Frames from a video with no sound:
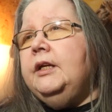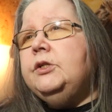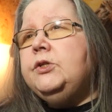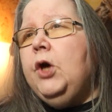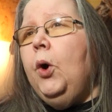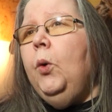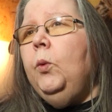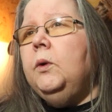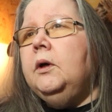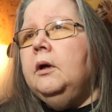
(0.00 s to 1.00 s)

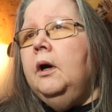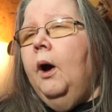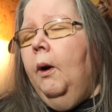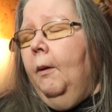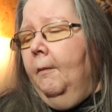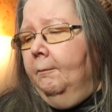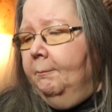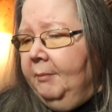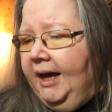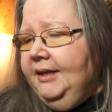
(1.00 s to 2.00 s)
So
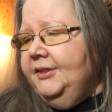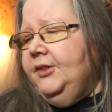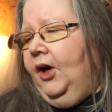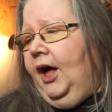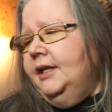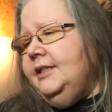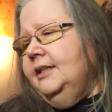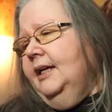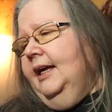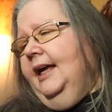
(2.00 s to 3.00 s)
my
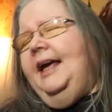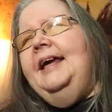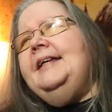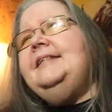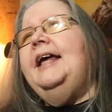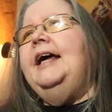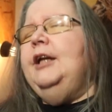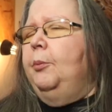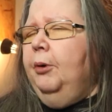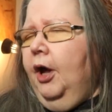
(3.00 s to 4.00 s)
thought is
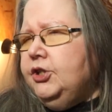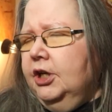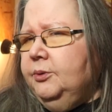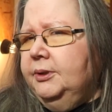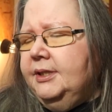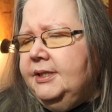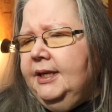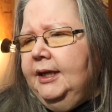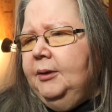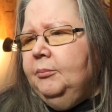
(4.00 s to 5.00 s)
that a project with the
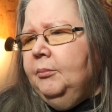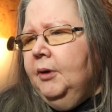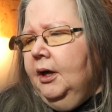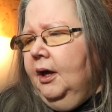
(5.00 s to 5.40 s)
same